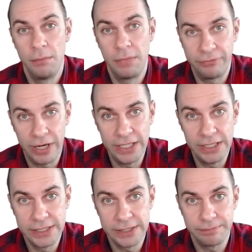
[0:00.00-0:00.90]
My
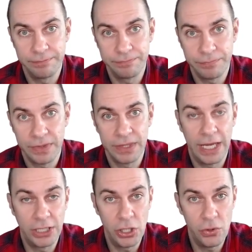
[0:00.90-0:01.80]
friends,
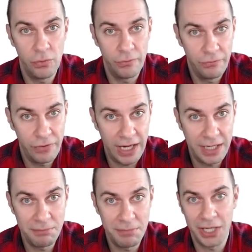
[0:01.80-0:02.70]
thank you
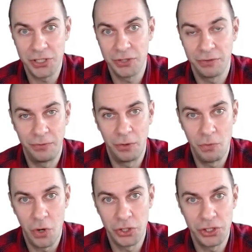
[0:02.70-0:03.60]
very much for
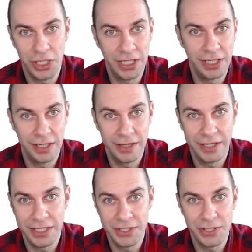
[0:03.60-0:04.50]
watching
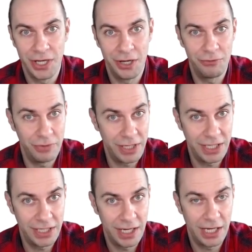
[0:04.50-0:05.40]
this
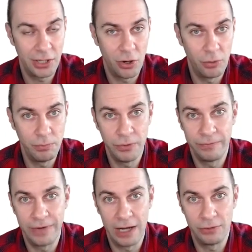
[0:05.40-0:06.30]
reading. I hope you
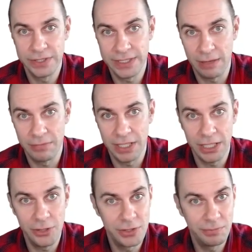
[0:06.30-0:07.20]
found
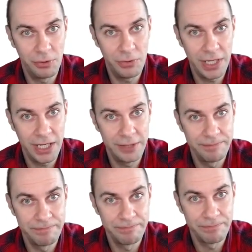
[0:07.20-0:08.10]
something useful here,
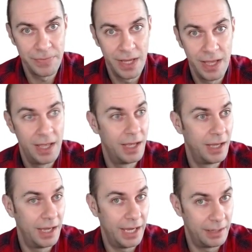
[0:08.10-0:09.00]

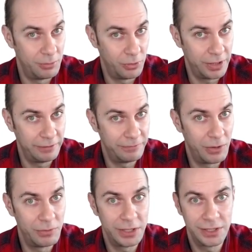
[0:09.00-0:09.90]
and I'm looking
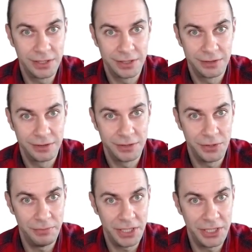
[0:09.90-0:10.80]
forward
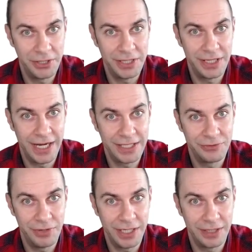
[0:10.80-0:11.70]
to meeting in the
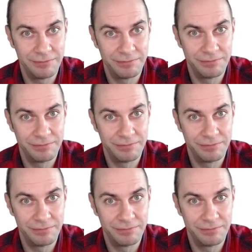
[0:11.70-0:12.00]
next reading.